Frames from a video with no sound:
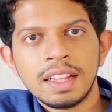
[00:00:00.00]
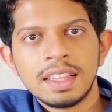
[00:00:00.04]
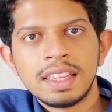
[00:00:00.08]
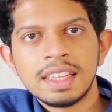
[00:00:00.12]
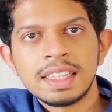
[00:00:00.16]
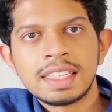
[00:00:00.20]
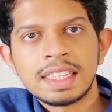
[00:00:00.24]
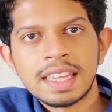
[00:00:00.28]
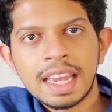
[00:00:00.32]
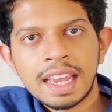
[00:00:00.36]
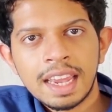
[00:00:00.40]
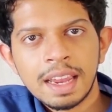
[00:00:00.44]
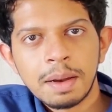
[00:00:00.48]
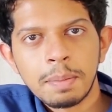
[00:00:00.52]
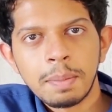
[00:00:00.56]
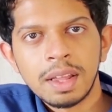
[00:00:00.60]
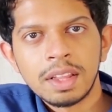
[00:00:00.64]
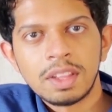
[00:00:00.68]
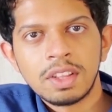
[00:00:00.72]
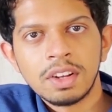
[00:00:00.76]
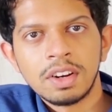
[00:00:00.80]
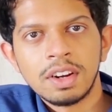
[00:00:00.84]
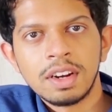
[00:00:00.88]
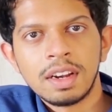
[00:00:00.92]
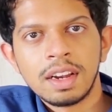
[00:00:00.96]
The second
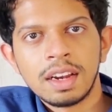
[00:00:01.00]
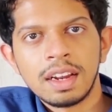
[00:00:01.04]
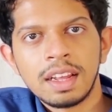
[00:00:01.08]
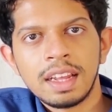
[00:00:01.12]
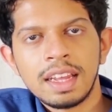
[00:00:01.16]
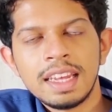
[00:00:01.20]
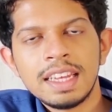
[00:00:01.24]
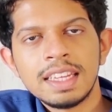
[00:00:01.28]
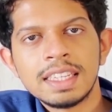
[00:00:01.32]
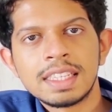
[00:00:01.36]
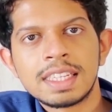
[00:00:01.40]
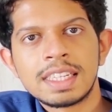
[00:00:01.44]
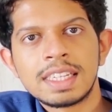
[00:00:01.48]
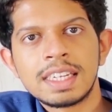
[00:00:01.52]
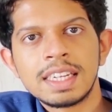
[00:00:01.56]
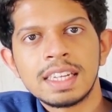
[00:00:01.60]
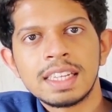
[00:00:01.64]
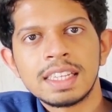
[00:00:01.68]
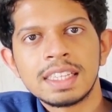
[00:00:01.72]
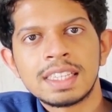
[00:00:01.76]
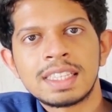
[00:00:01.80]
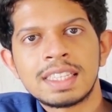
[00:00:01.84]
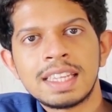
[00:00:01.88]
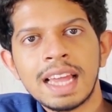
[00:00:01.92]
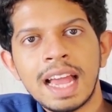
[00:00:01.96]
method is
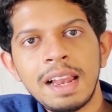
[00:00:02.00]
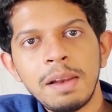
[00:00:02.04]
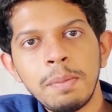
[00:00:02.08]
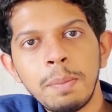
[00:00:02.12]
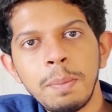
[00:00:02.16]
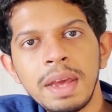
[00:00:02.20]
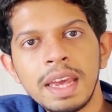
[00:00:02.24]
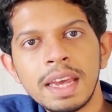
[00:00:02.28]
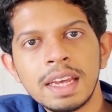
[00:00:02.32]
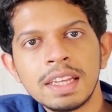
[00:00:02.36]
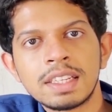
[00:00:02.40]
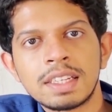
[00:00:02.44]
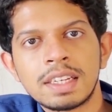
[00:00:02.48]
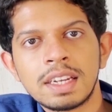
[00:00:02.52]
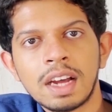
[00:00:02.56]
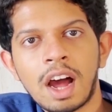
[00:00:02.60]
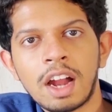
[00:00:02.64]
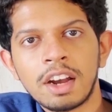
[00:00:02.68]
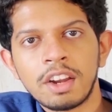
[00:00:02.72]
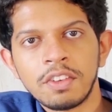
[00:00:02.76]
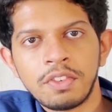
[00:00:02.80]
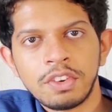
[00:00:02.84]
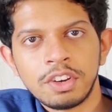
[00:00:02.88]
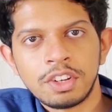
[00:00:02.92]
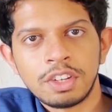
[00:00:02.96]
cell-based
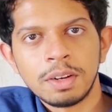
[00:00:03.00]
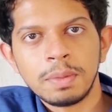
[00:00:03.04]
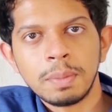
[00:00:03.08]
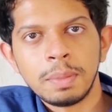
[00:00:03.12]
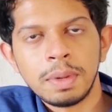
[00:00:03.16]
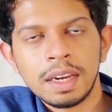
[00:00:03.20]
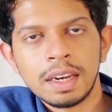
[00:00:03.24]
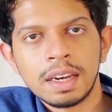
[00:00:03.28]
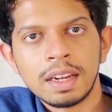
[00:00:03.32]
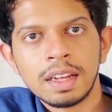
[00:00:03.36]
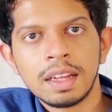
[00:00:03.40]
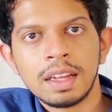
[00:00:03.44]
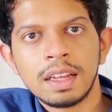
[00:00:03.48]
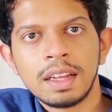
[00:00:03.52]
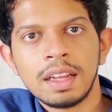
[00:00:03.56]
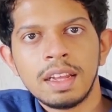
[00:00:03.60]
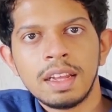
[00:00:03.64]
artificial meat.